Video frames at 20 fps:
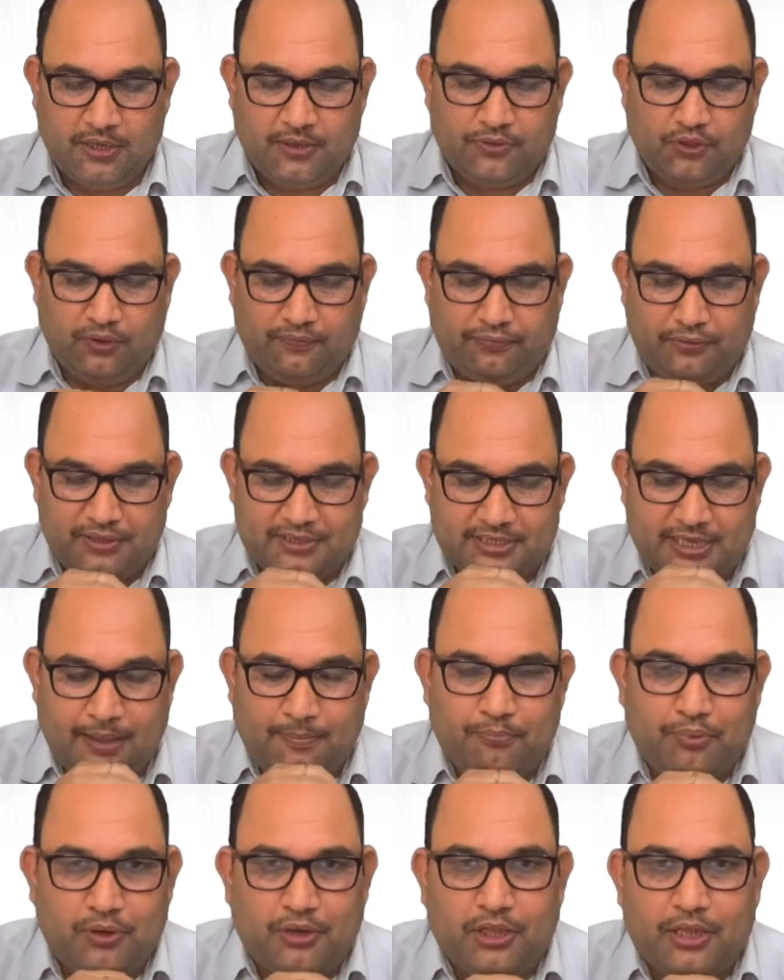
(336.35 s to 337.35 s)
Now, for
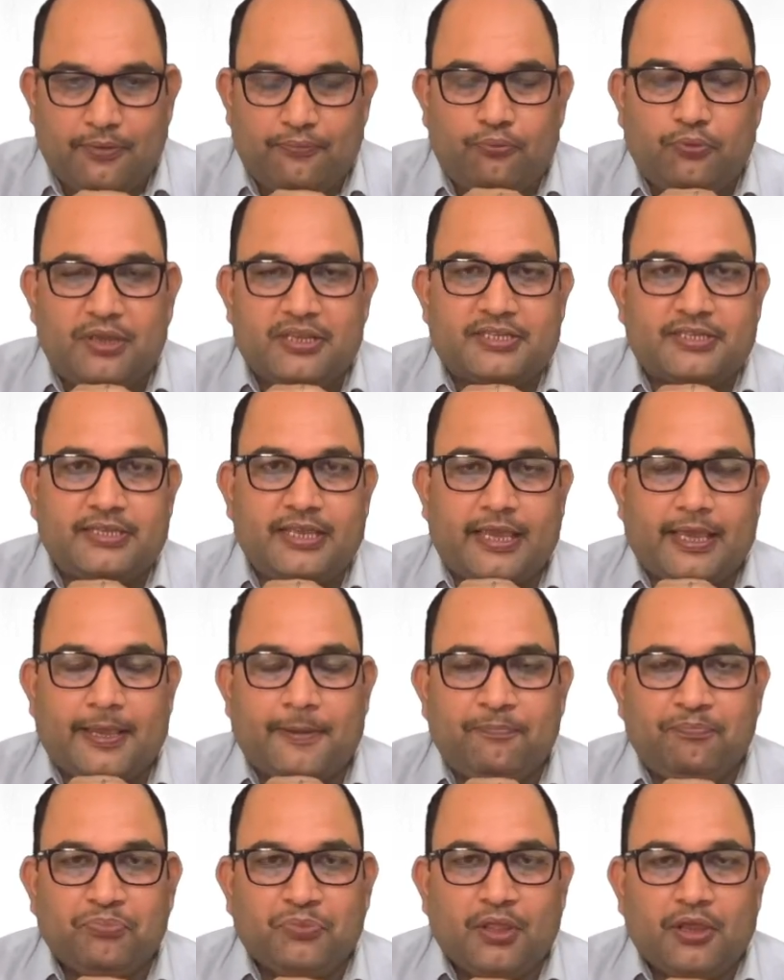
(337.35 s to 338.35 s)
example, if we
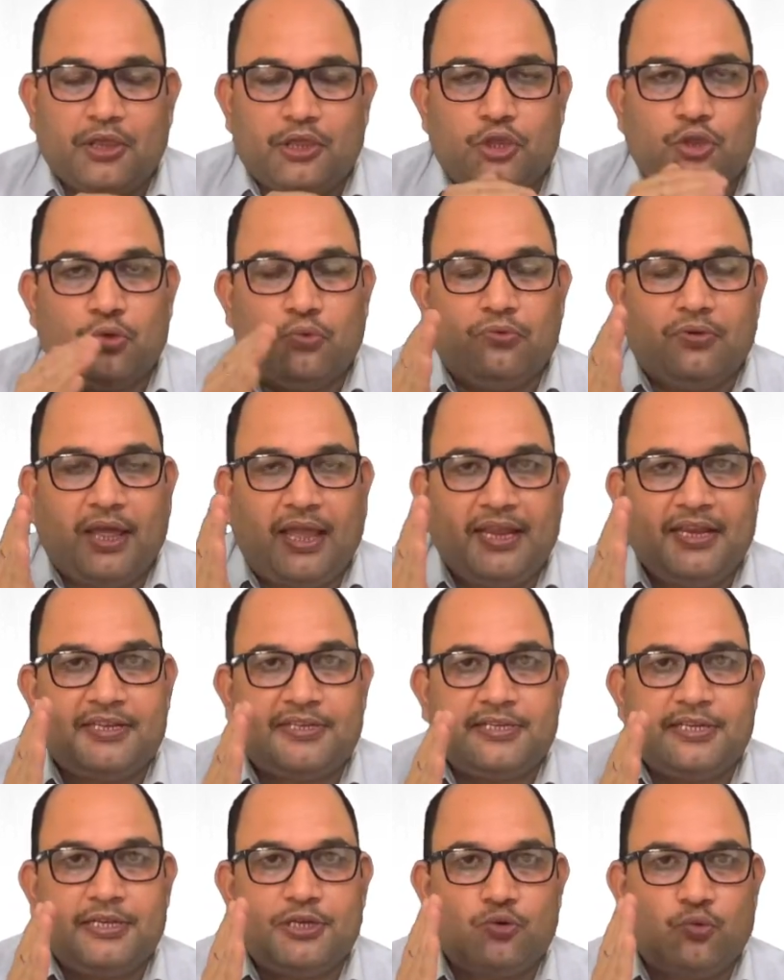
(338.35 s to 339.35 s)
say
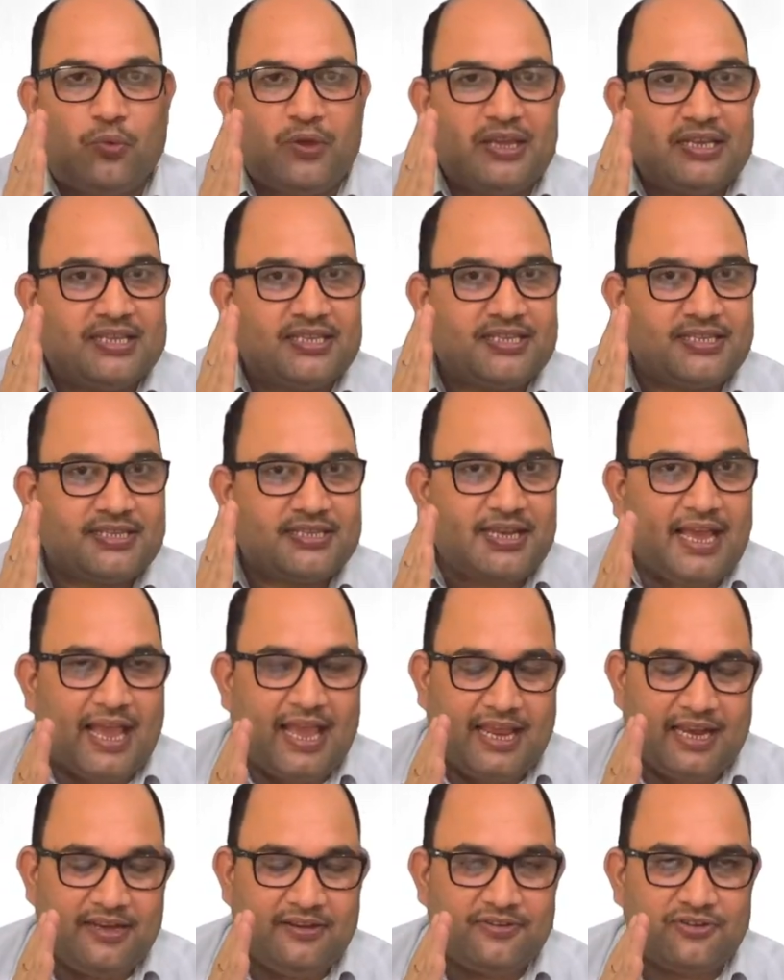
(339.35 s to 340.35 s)
united we
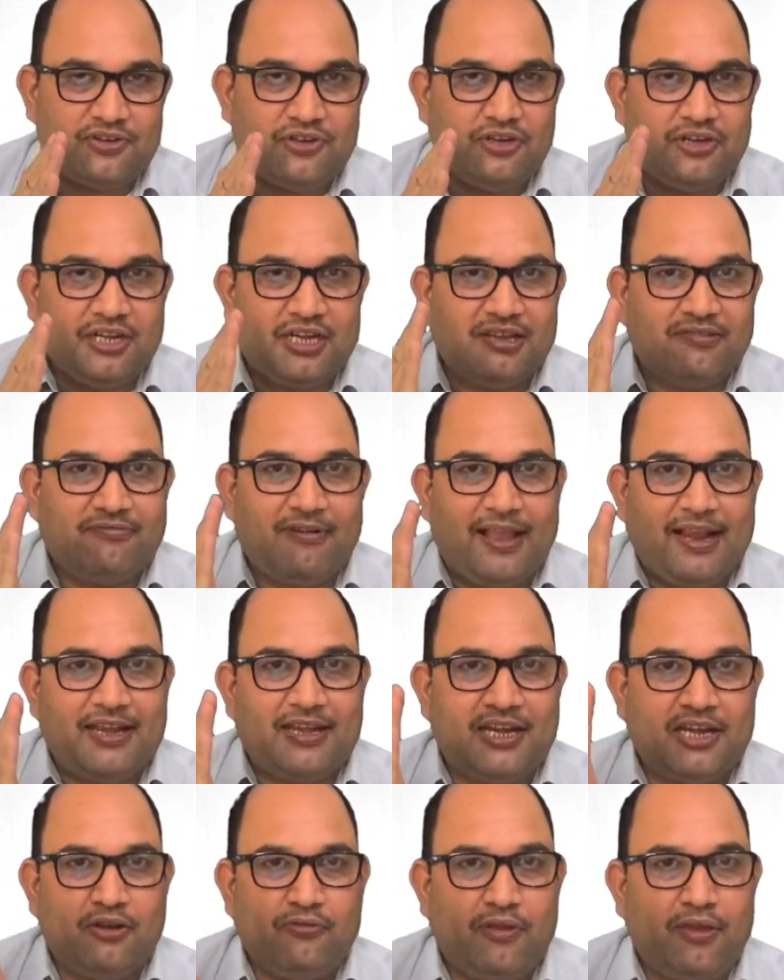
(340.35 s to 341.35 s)
stand,
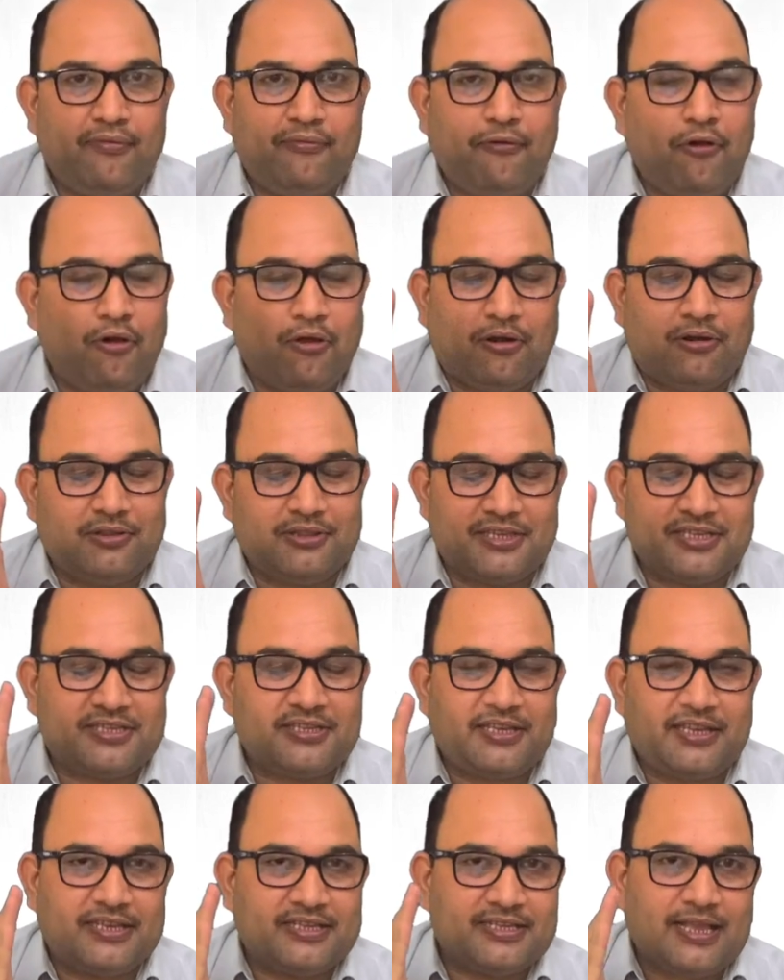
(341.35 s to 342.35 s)
divided we fall, this is
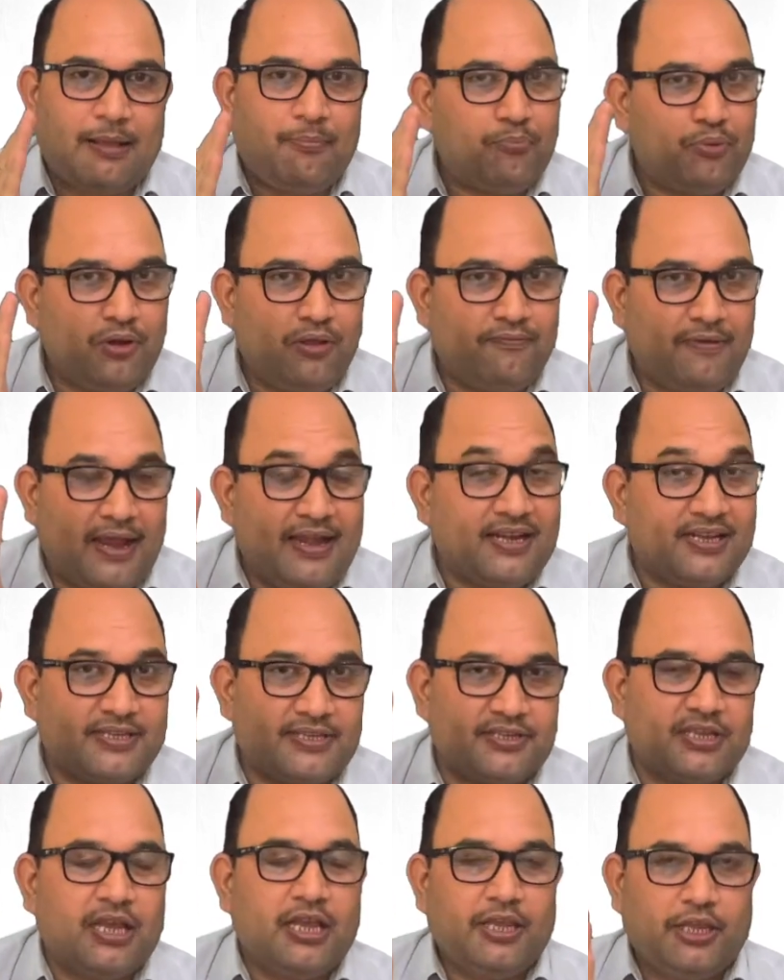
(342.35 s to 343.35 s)
an example of
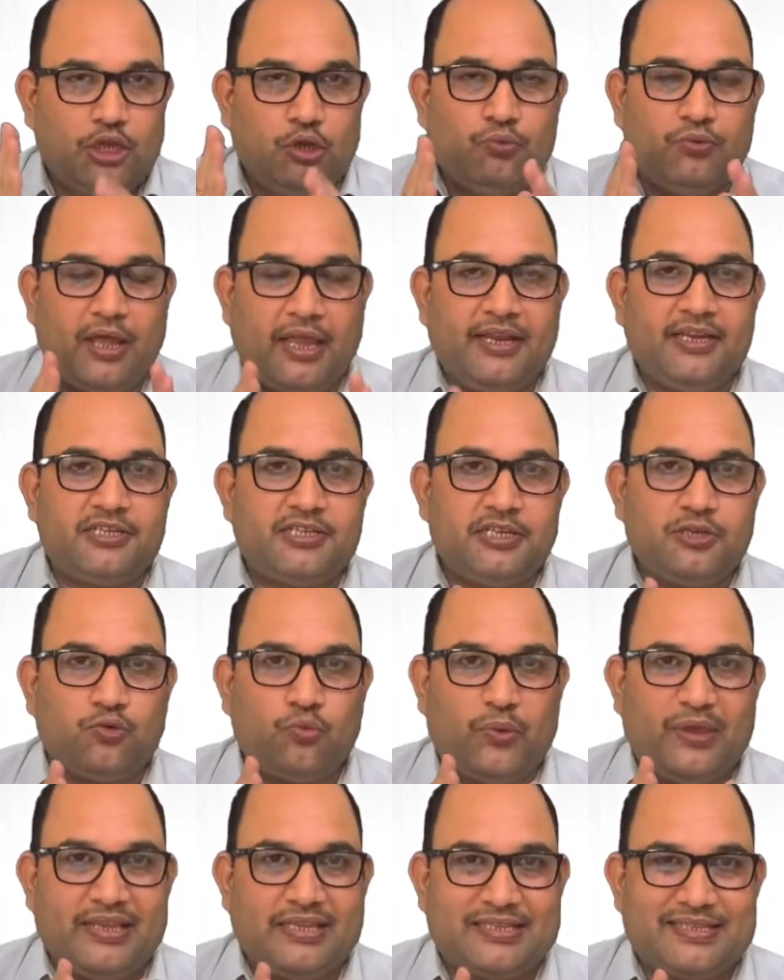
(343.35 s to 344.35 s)
antithesis. United
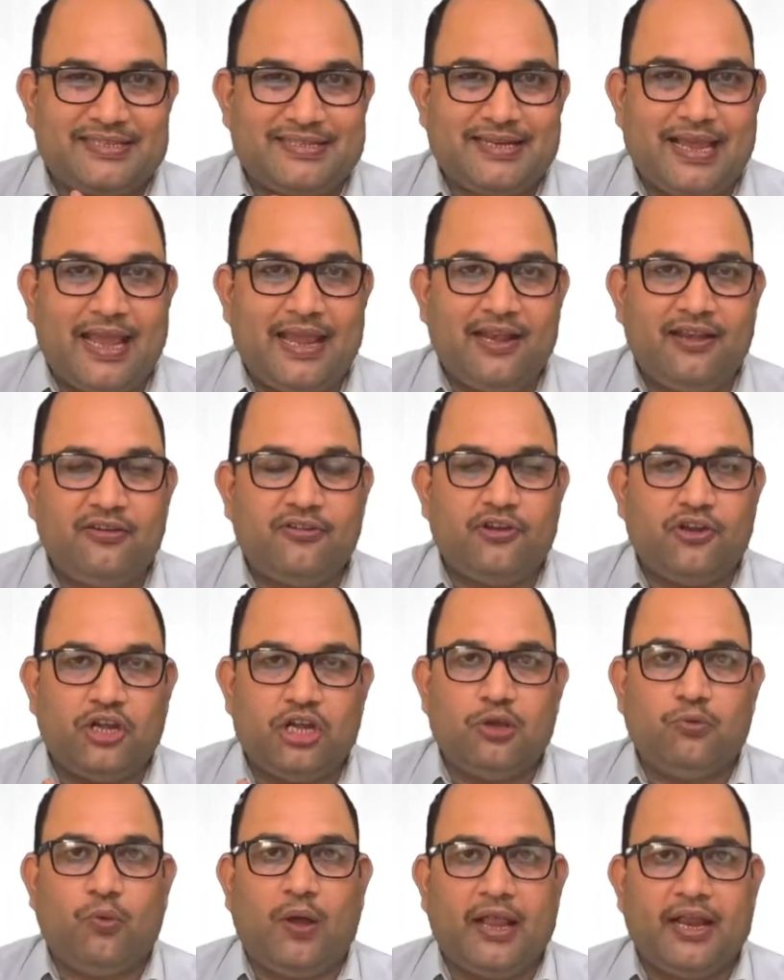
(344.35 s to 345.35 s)
we stand,
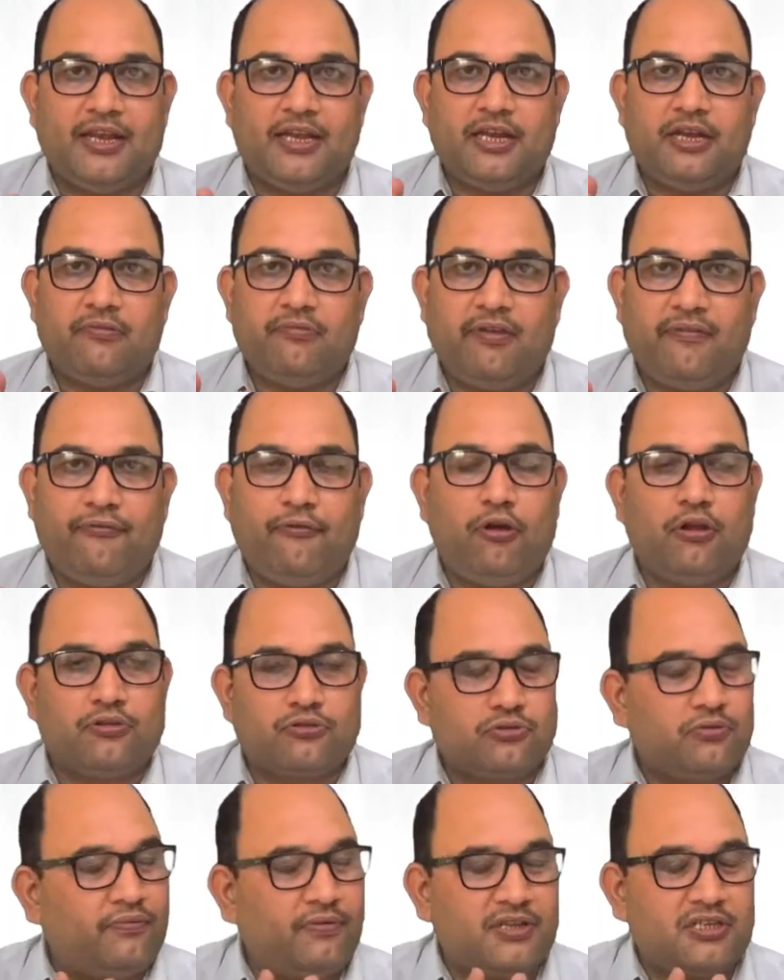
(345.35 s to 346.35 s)
divided we fall.
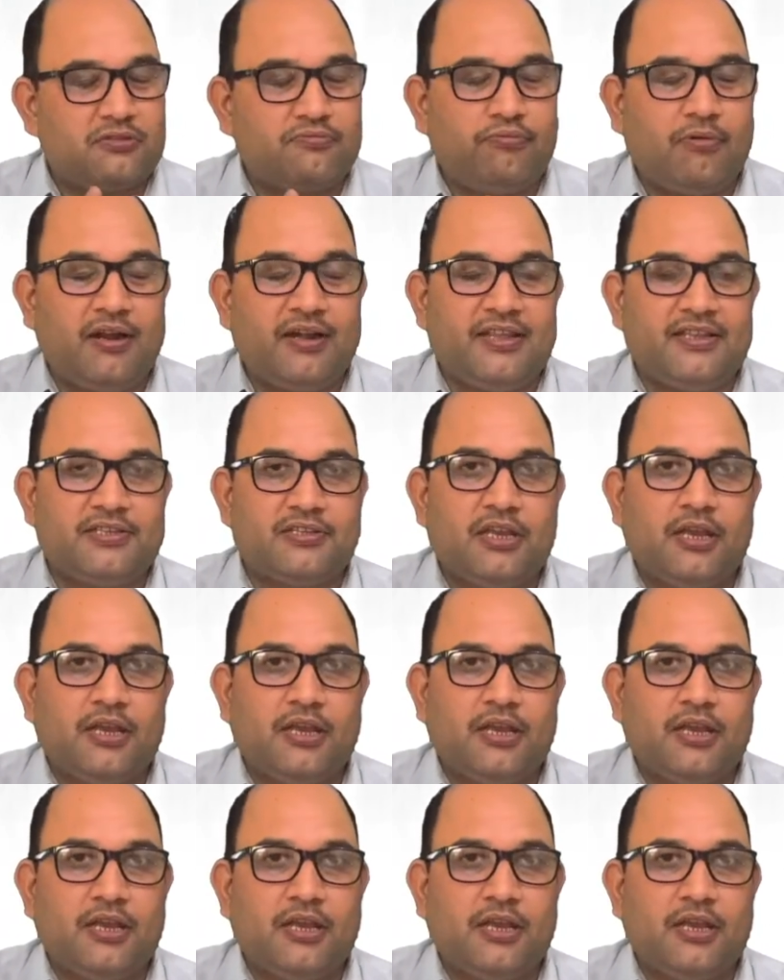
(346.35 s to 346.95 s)
So first part is